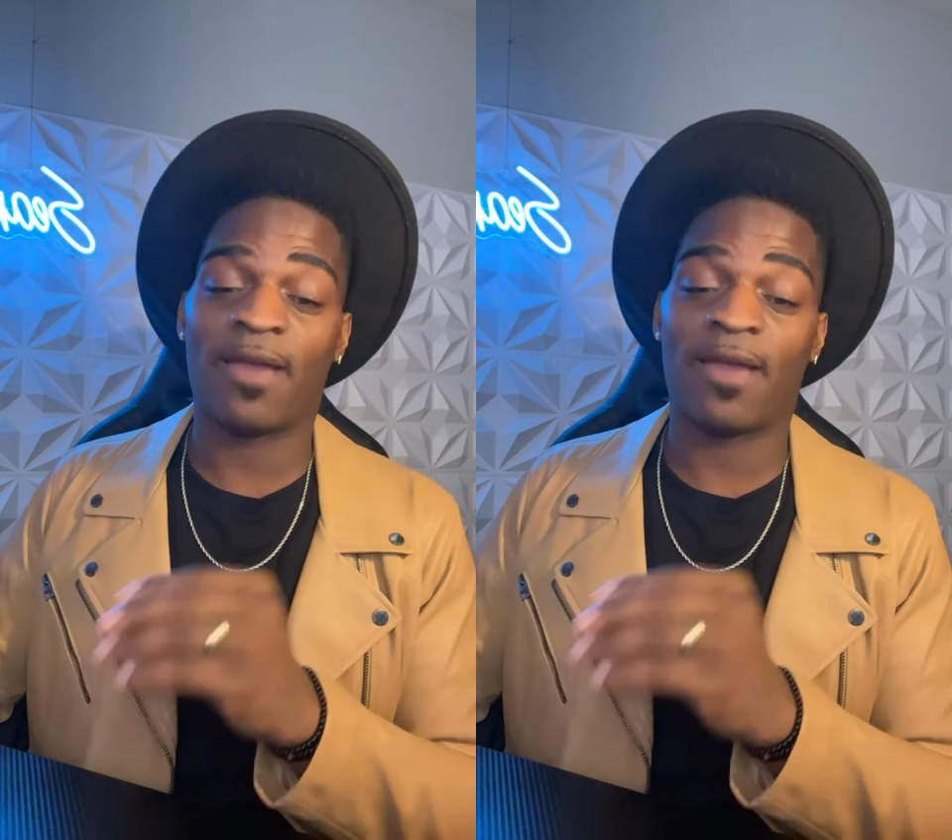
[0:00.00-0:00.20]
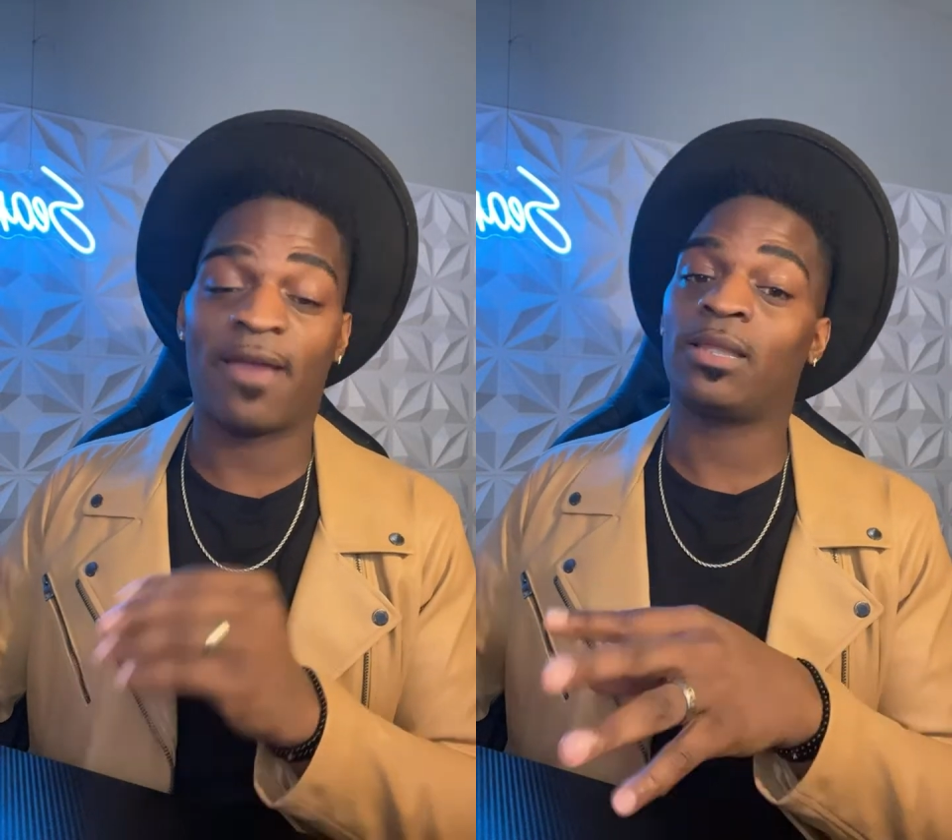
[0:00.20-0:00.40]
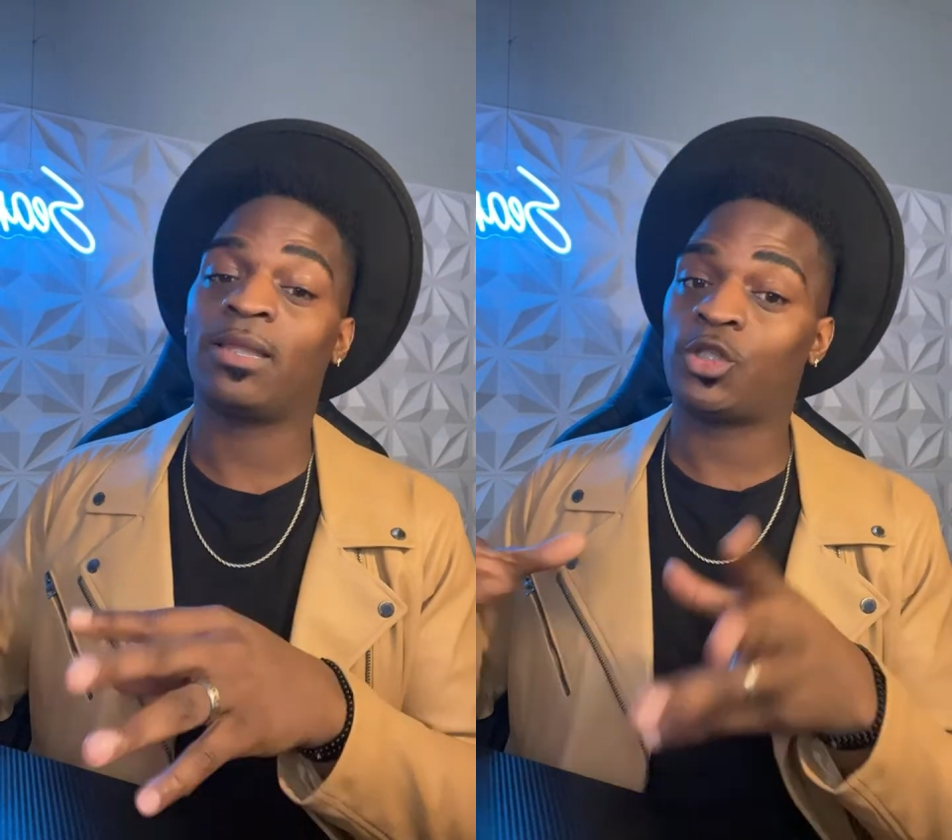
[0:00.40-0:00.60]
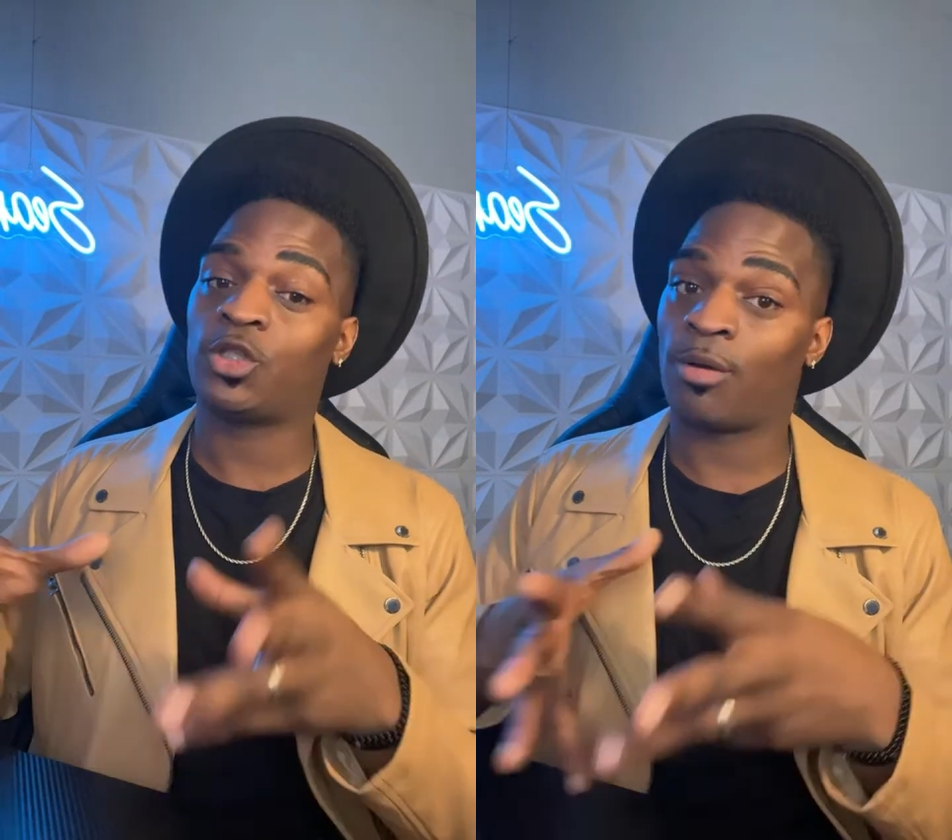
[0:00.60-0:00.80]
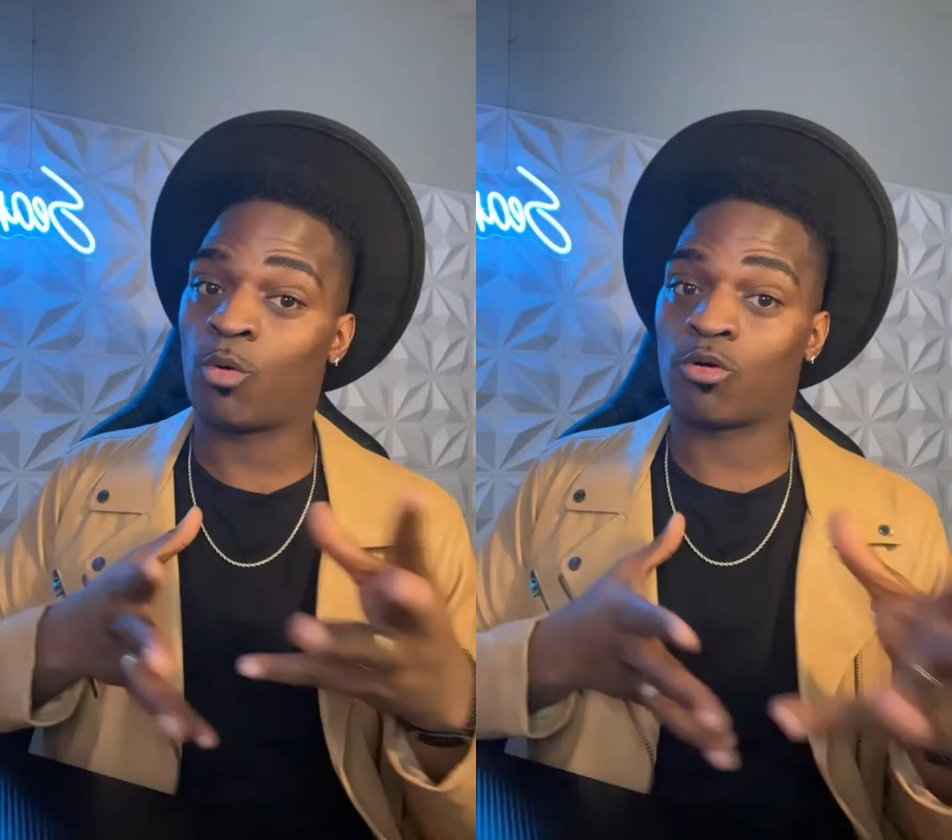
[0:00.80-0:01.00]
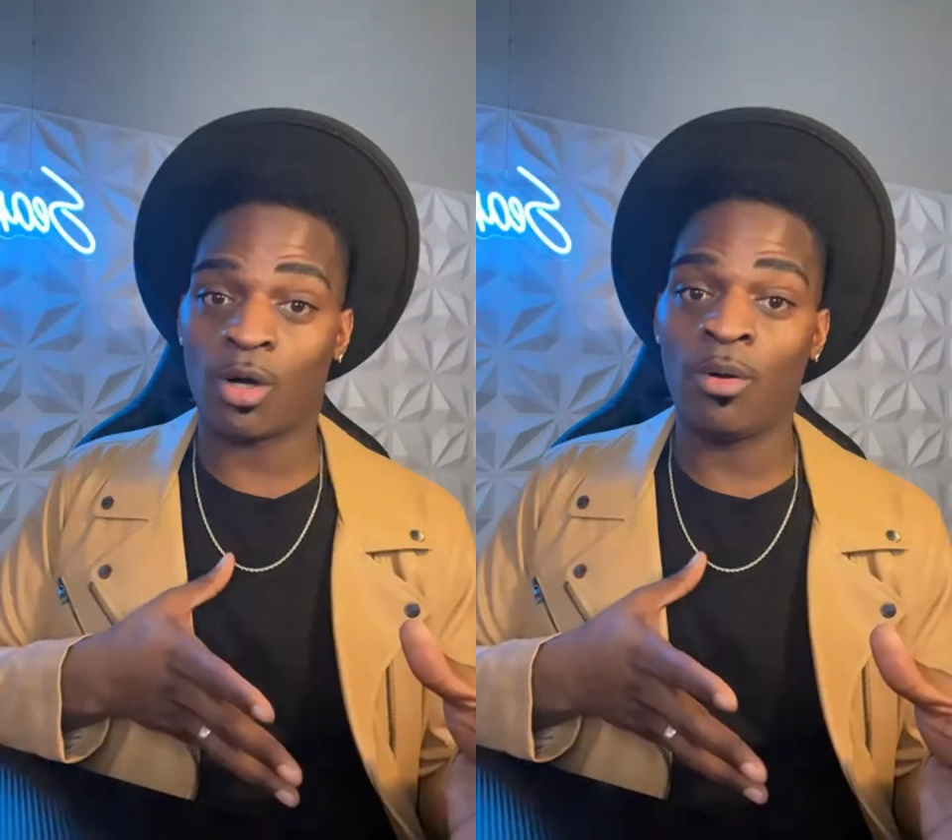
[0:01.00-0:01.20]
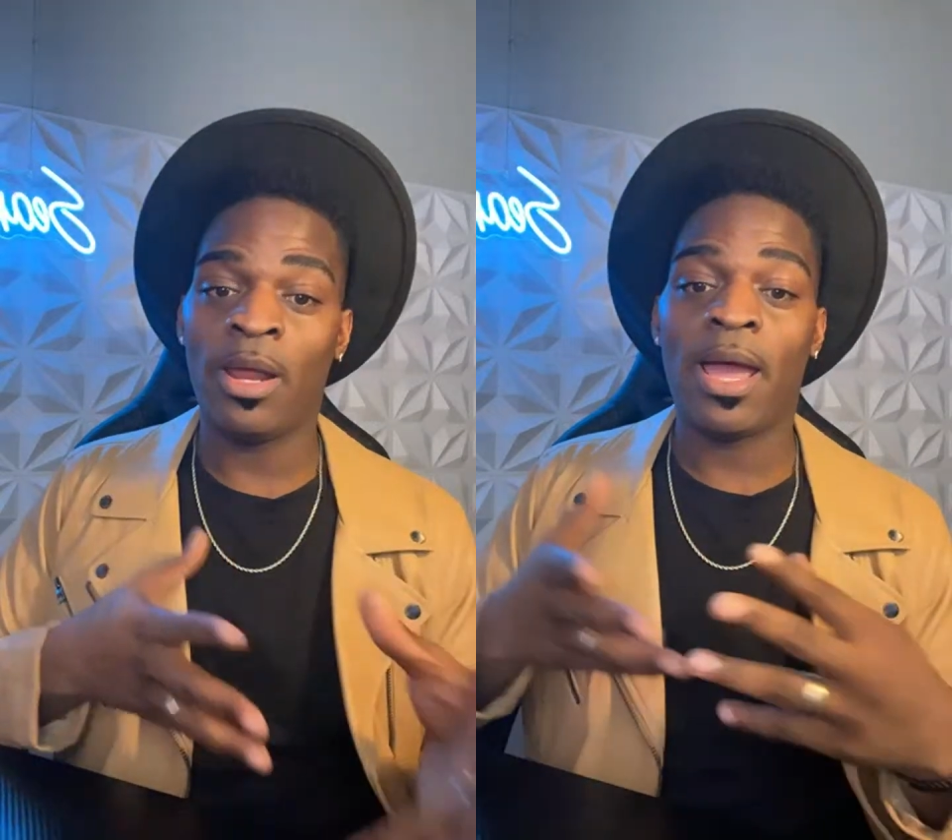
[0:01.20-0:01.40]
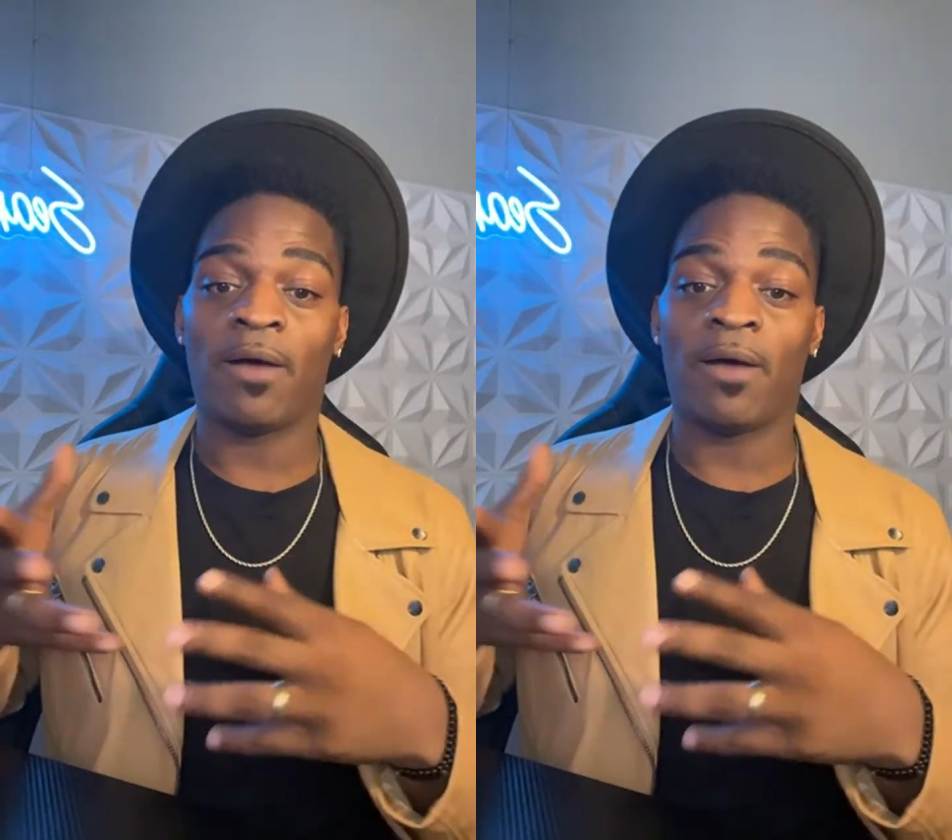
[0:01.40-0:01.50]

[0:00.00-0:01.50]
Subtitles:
I think that she heard more